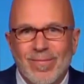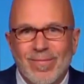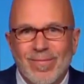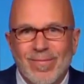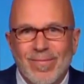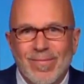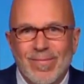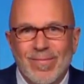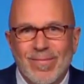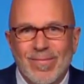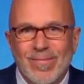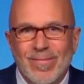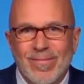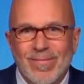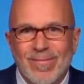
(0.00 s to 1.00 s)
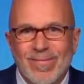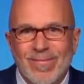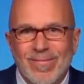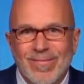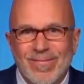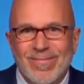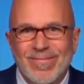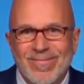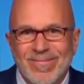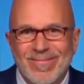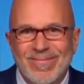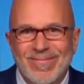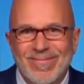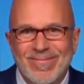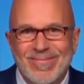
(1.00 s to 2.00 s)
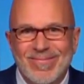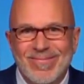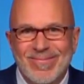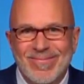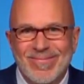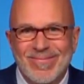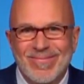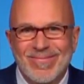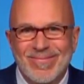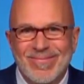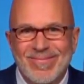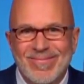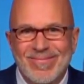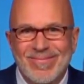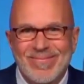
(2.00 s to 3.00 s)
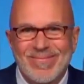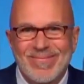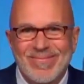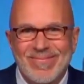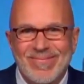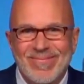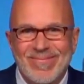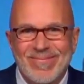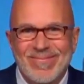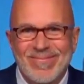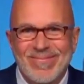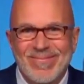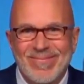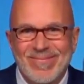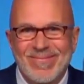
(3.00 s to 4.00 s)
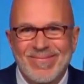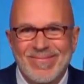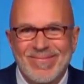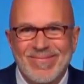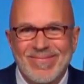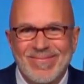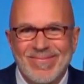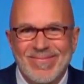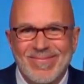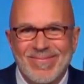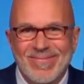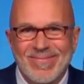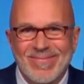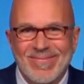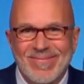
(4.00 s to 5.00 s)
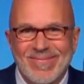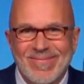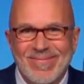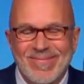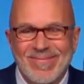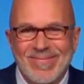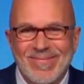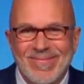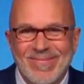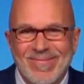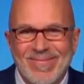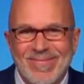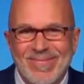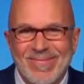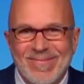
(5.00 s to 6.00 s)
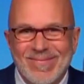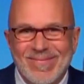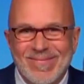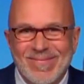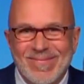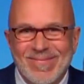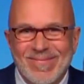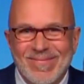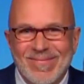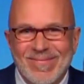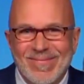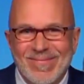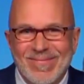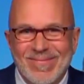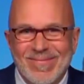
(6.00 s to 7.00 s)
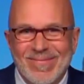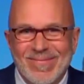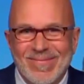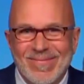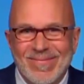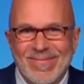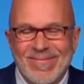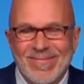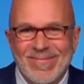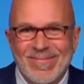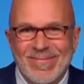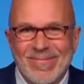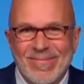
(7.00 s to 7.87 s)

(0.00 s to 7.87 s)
This person isn't speaking.